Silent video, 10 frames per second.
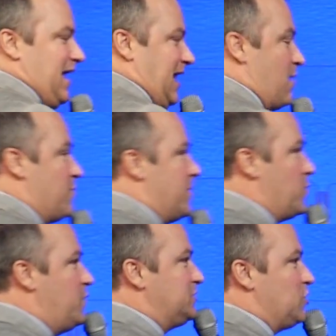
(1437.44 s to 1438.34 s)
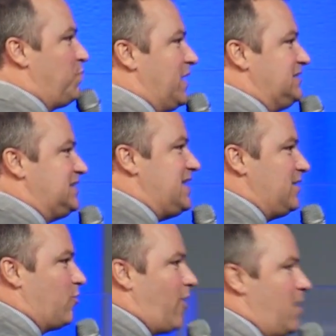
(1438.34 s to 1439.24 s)
And I remember we went to a place to eat,
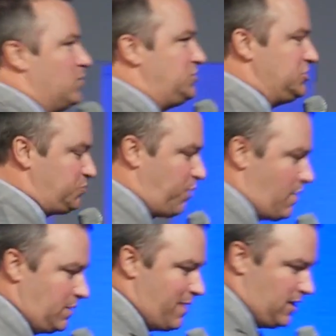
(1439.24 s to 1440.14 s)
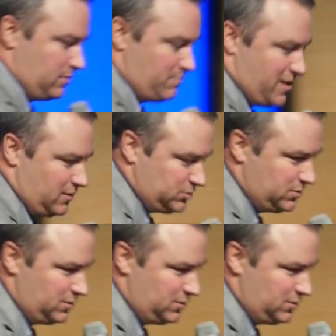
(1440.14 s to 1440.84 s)
and Gray was just probably about